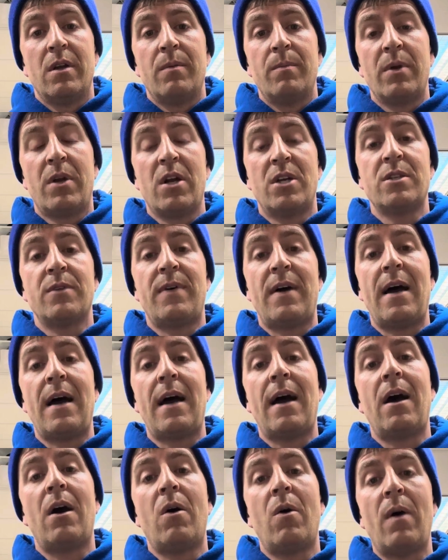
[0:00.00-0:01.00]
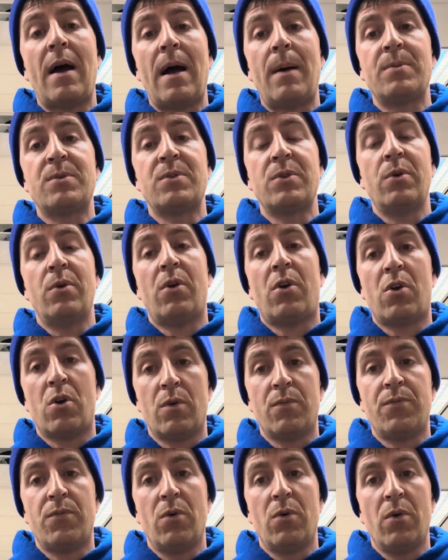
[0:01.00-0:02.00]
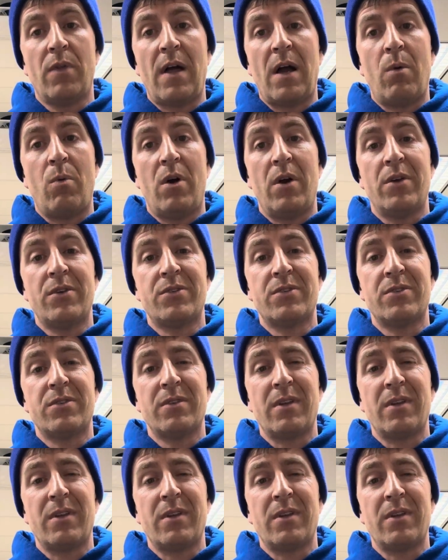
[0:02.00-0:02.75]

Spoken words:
because of how absolute hurtful that was.